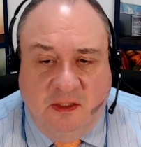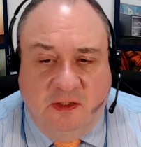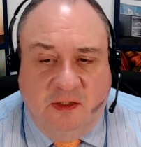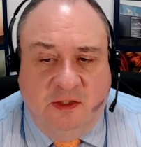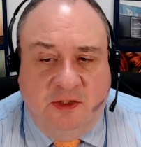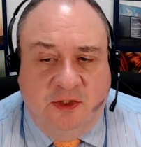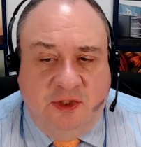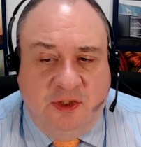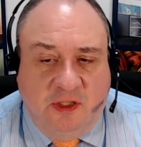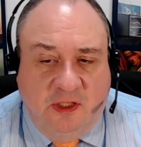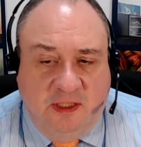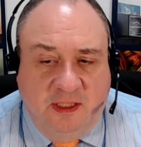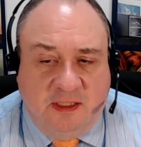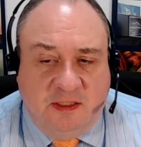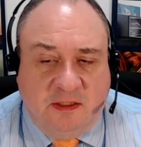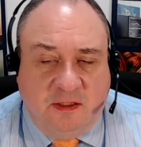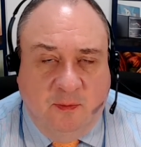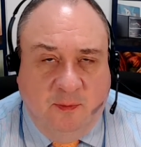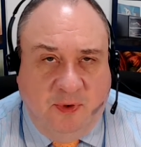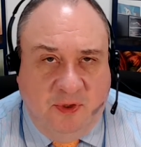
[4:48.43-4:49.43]
the
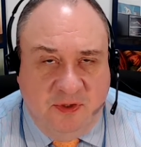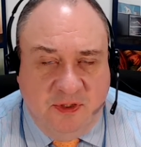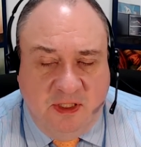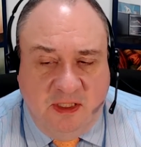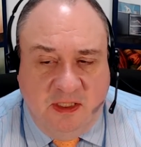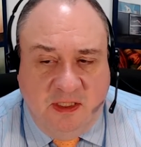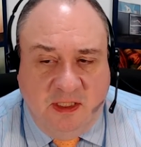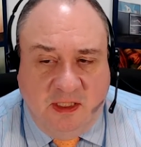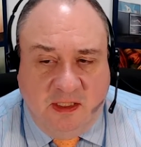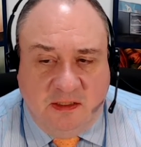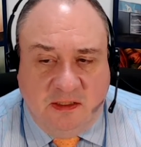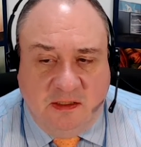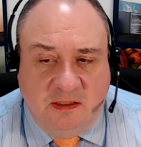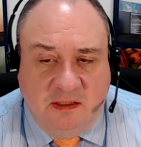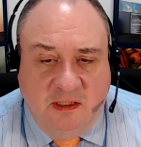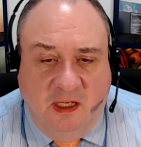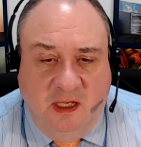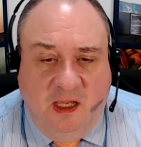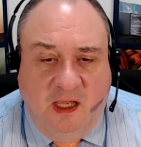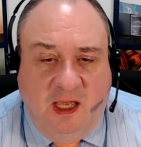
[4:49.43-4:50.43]
CHINEXT Composite index,
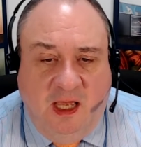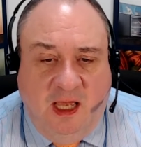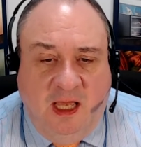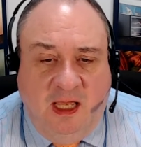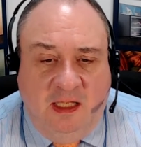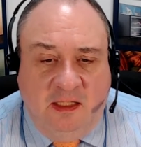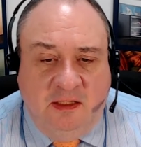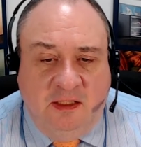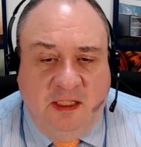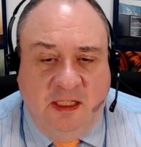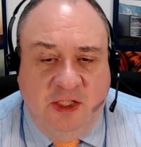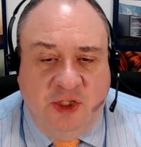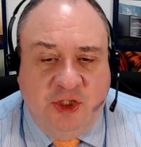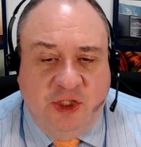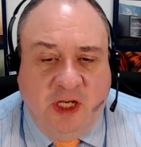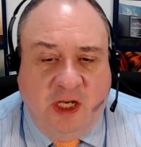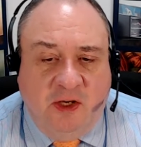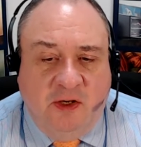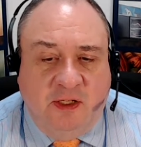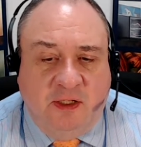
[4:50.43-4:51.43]
and the
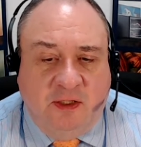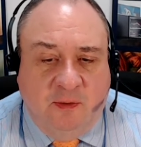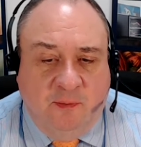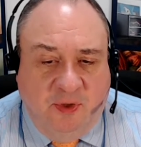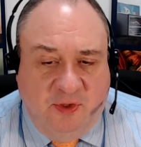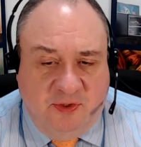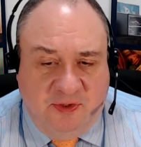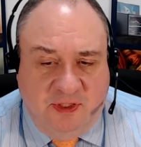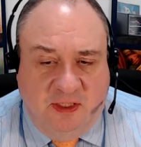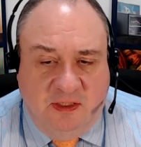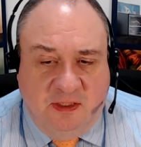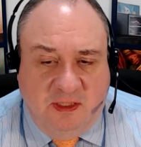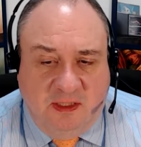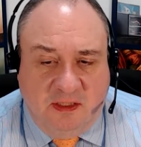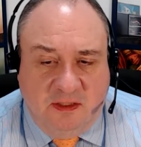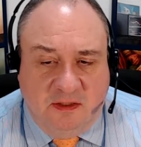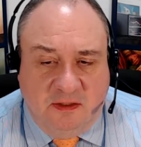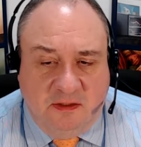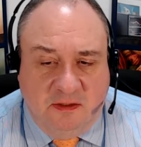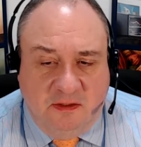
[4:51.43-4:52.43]
Shanghai Composite
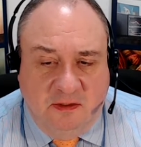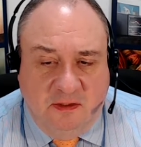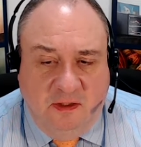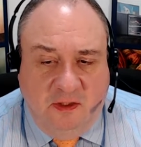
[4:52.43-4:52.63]
index.